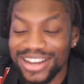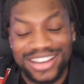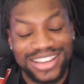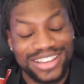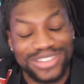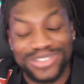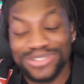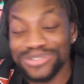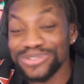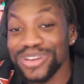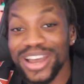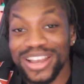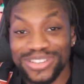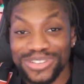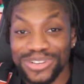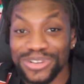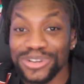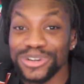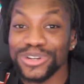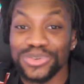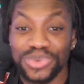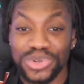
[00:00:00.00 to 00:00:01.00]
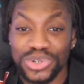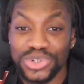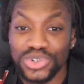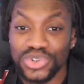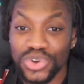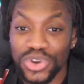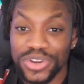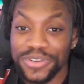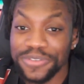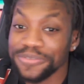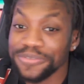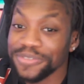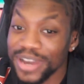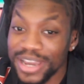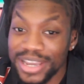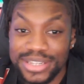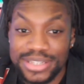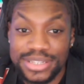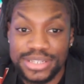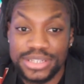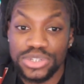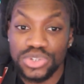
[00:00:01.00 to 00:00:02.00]
You guys are gonna enjoy the
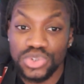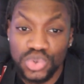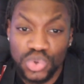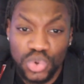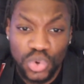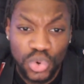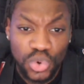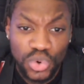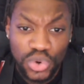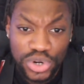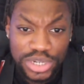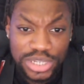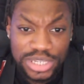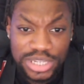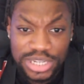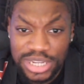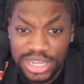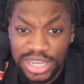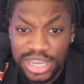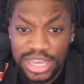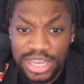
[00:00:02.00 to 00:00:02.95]
fight scenes. Cooked.